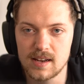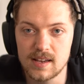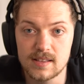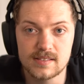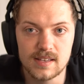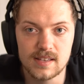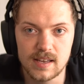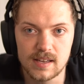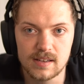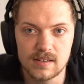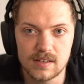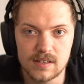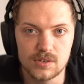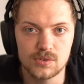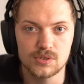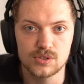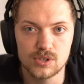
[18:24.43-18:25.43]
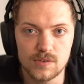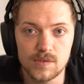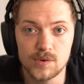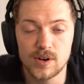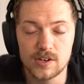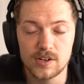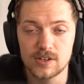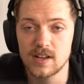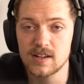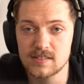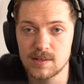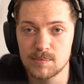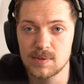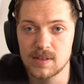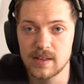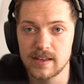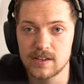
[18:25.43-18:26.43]
let's say you server render Nuxt
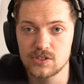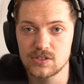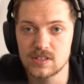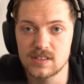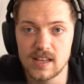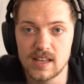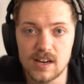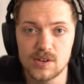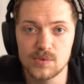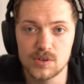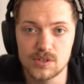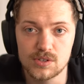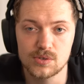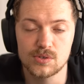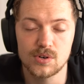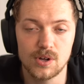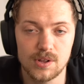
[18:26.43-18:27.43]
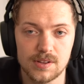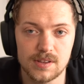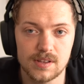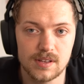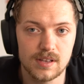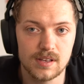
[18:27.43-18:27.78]
application, there you want to call